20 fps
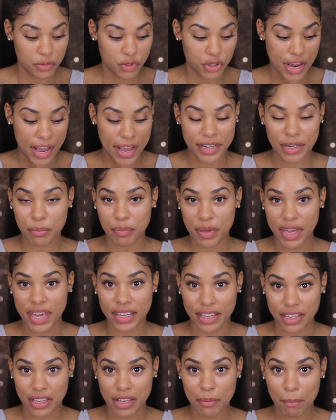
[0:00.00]
trying to
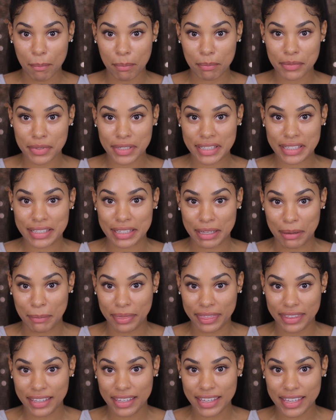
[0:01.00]
pick up
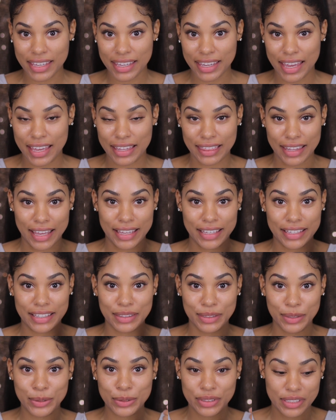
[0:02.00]
something and like
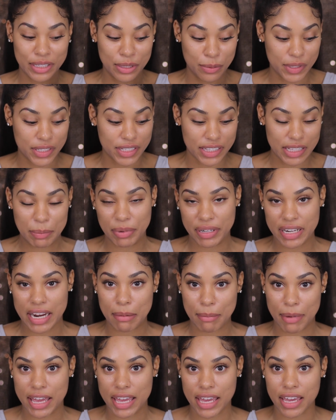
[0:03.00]
literally it was slipping out
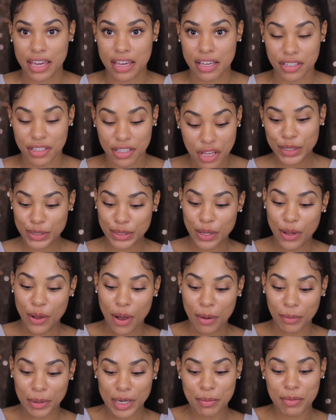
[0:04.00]
of my hands. So
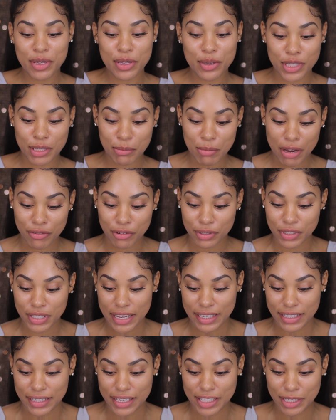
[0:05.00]
I'm gonna be using my Real
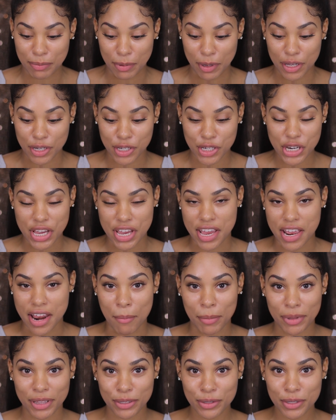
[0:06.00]
Technique sponge and
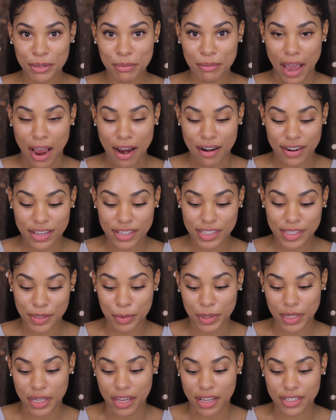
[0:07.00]
I'm a little embarrassed
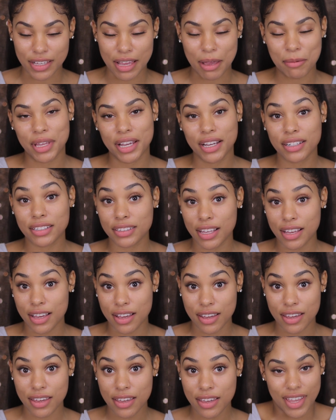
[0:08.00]
because I'm not gonna
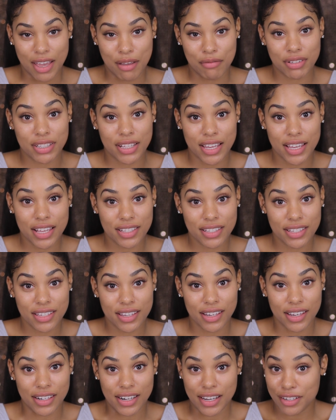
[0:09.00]
lie, I was
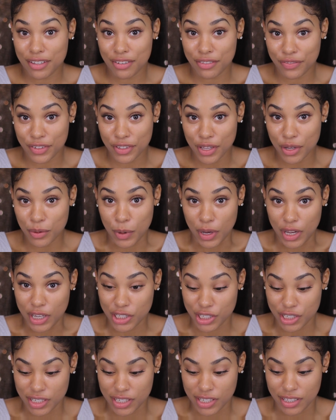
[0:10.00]
lazy and I didn't feel like
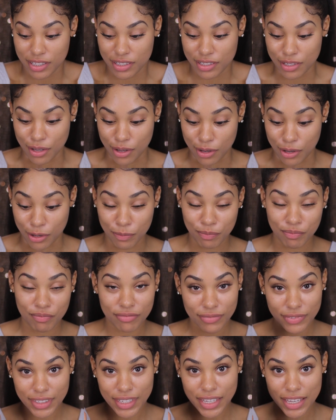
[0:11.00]
washing it. So
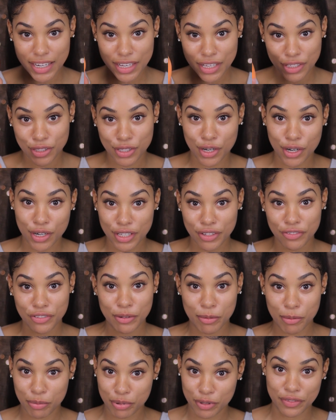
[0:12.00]
it is dirty
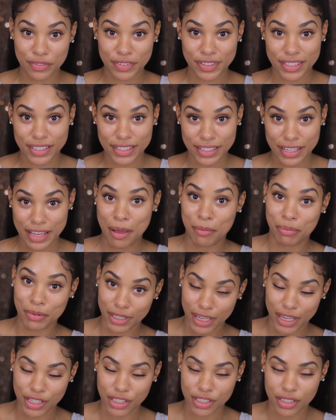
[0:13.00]
from a previous
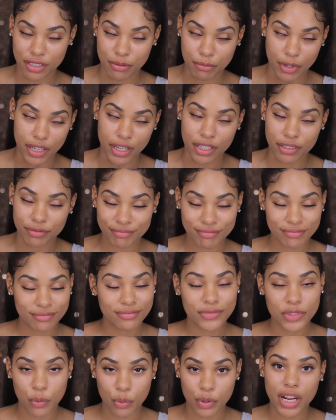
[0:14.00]
application, but
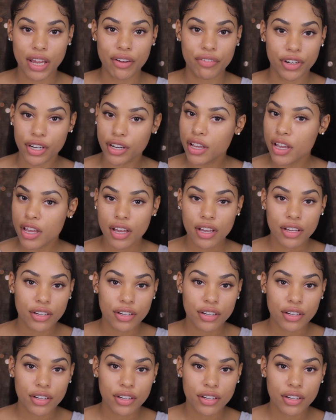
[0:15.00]
whatever.